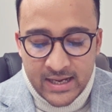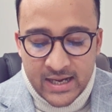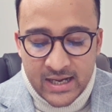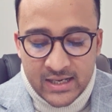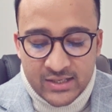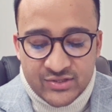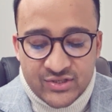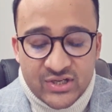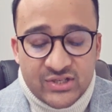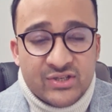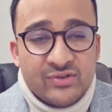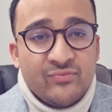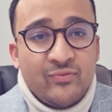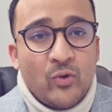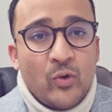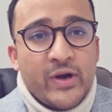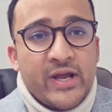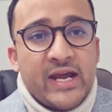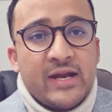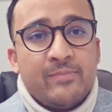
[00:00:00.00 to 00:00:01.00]
Section
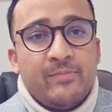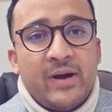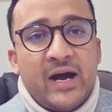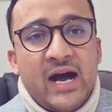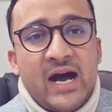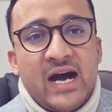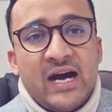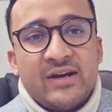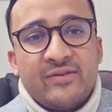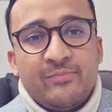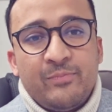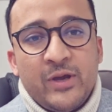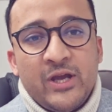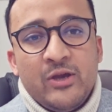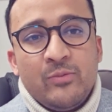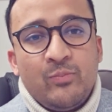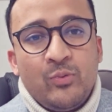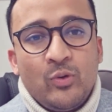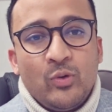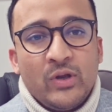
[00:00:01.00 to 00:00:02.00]
48 barred
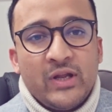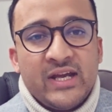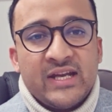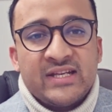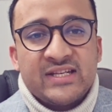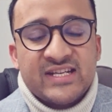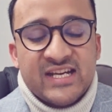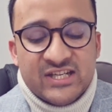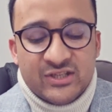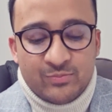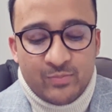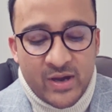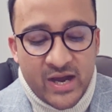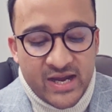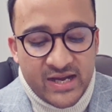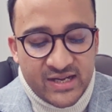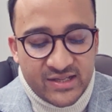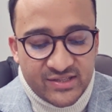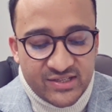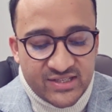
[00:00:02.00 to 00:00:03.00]
people in
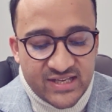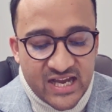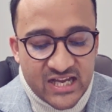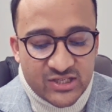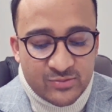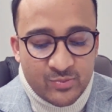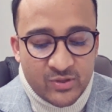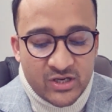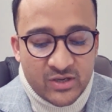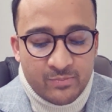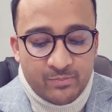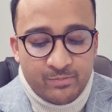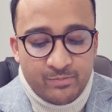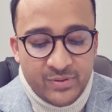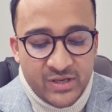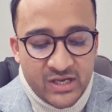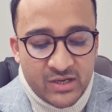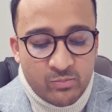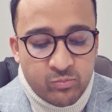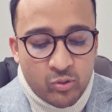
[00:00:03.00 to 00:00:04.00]
Tasmania. This has been a
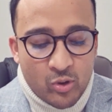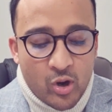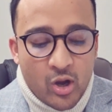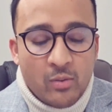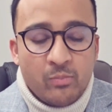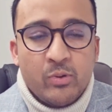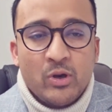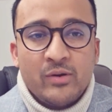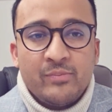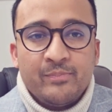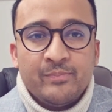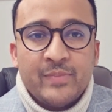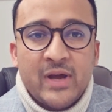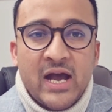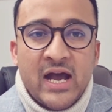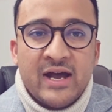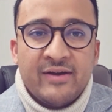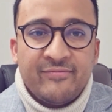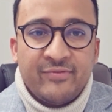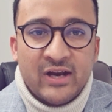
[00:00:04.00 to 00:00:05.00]
big problem
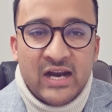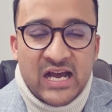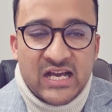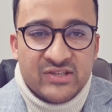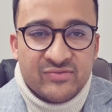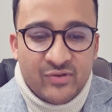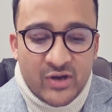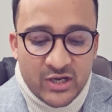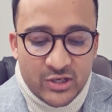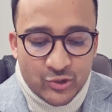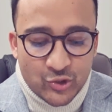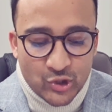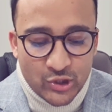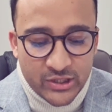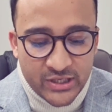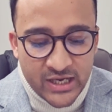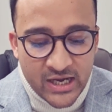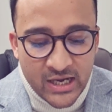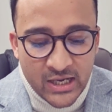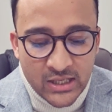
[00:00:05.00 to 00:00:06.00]
for last financial
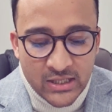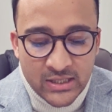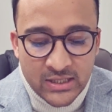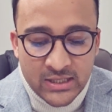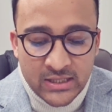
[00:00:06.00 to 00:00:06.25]
year.